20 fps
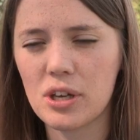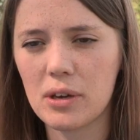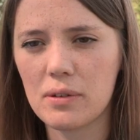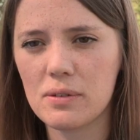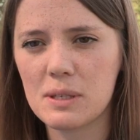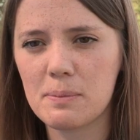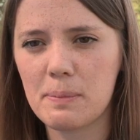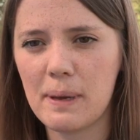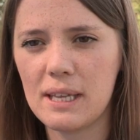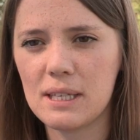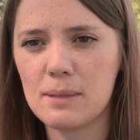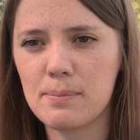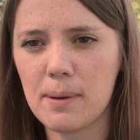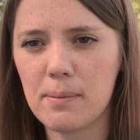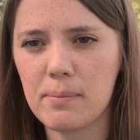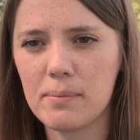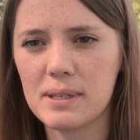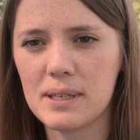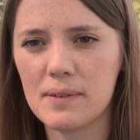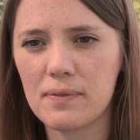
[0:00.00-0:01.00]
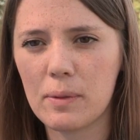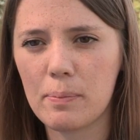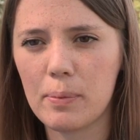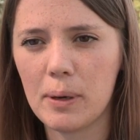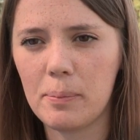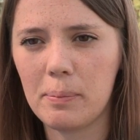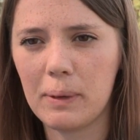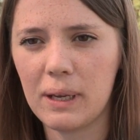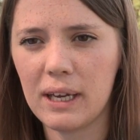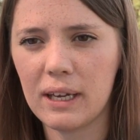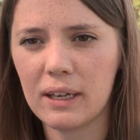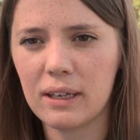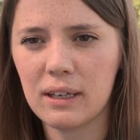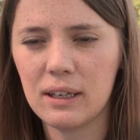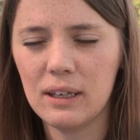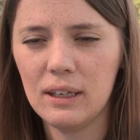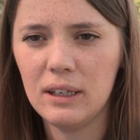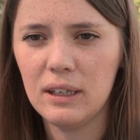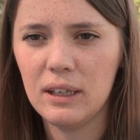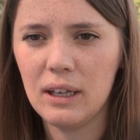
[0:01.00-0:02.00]
to go and speak to members of the public
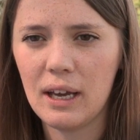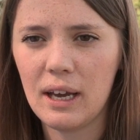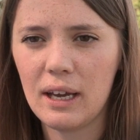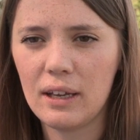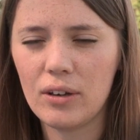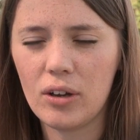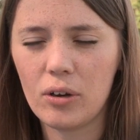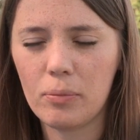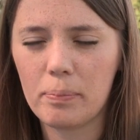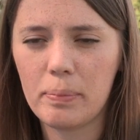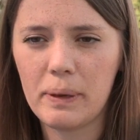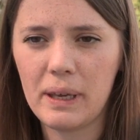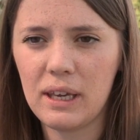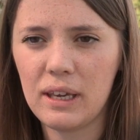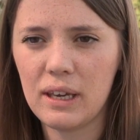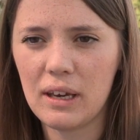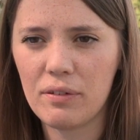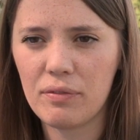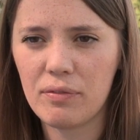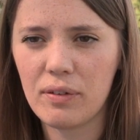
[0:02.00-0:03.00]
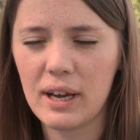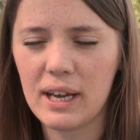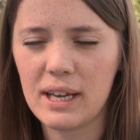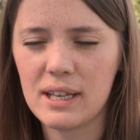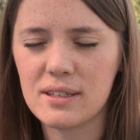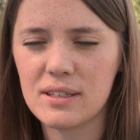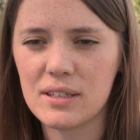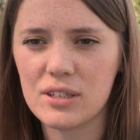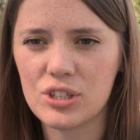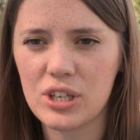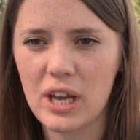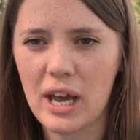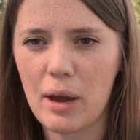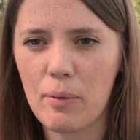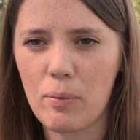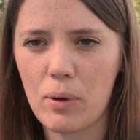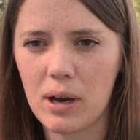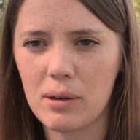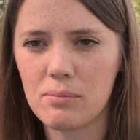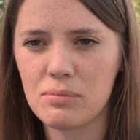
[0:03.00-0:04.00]
and not be afraid to
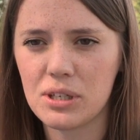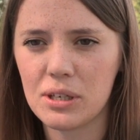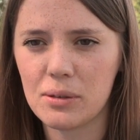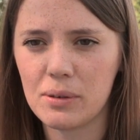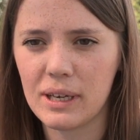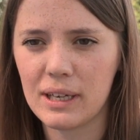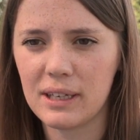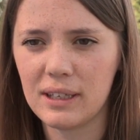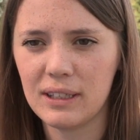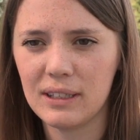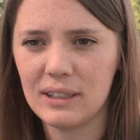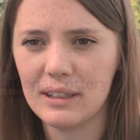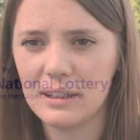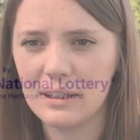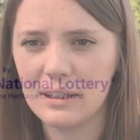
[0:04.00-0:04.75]
share what I'm doing.